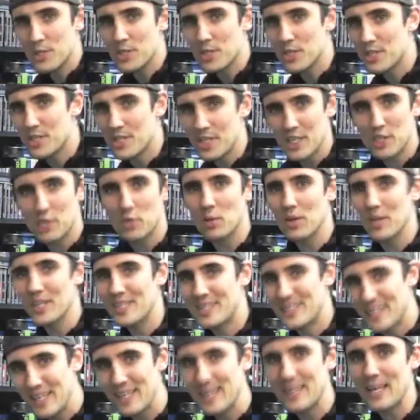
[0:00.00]
Screw Attack
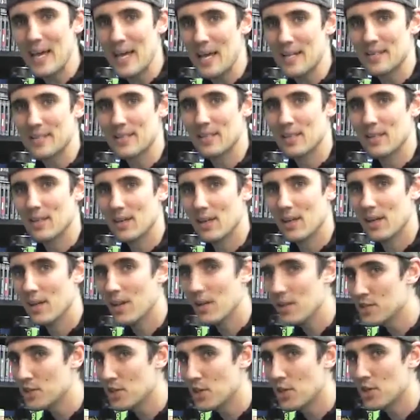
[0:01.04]
got their start on the site
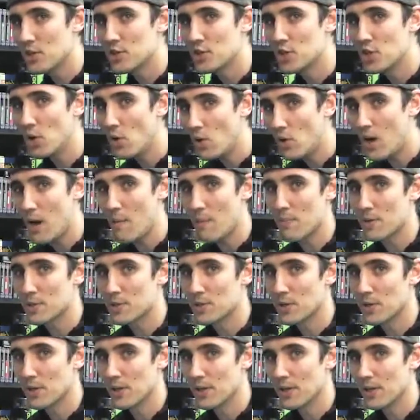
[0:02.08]
with their top 10s,
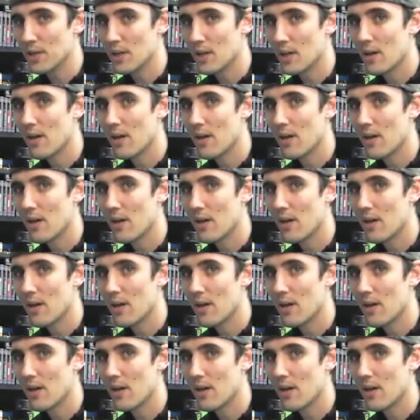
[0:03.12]
and the Angry